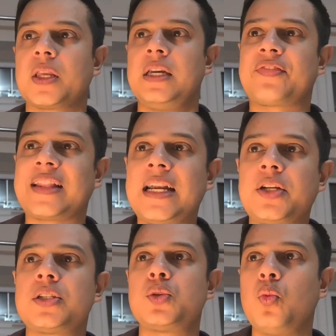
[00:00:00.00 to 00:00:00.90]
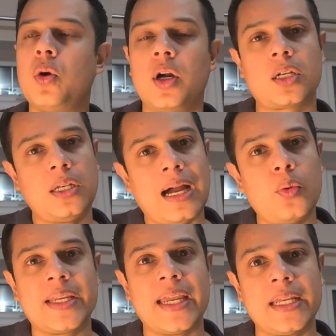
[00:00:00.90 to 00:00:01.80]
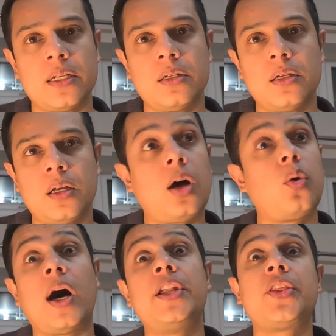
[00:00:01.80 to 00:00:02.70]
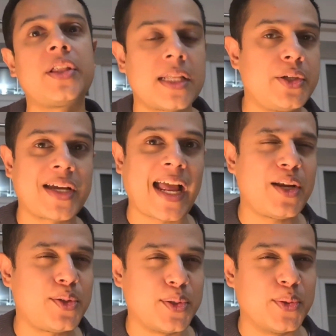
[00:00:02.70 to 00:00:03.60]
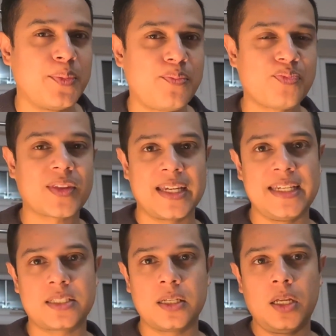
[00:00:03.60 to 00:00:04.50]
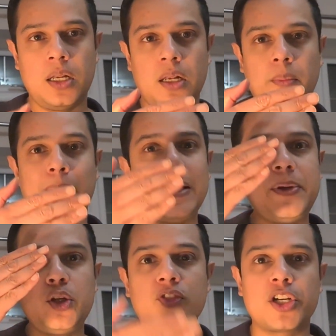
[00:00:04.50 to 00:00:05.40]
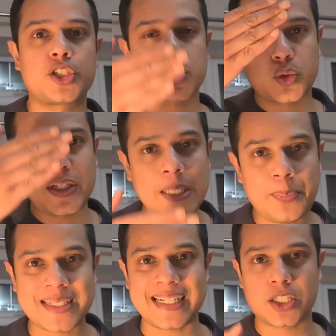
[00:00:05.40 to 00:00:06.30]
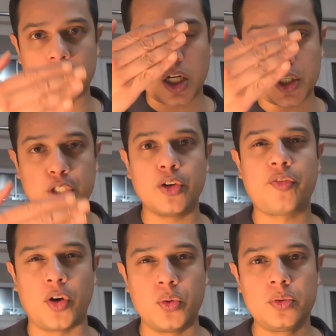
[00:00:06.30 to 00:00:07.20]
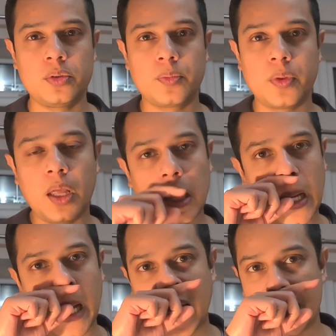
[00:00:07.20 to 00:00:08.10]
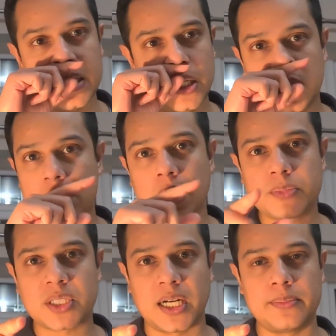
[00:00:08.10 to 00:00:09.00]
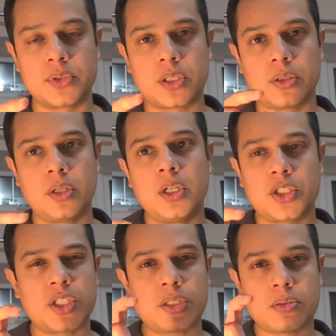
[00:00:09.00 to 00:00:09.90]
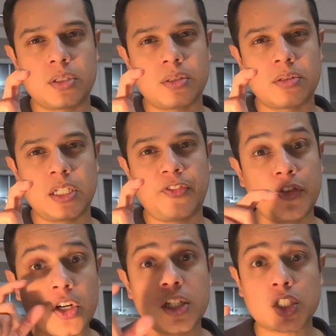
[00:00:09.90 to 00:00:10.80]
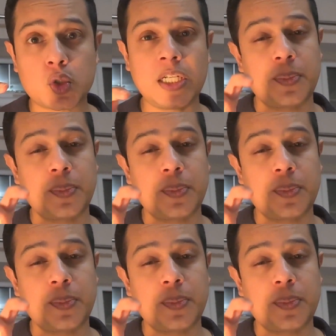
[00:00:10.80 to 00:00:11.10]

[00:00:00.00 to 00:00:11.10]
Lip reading: If that doesn't work, now we're getting... Oh, another thing that you can do is maybe you've got a screen protector on your phone, and sometimes just if you've got a screen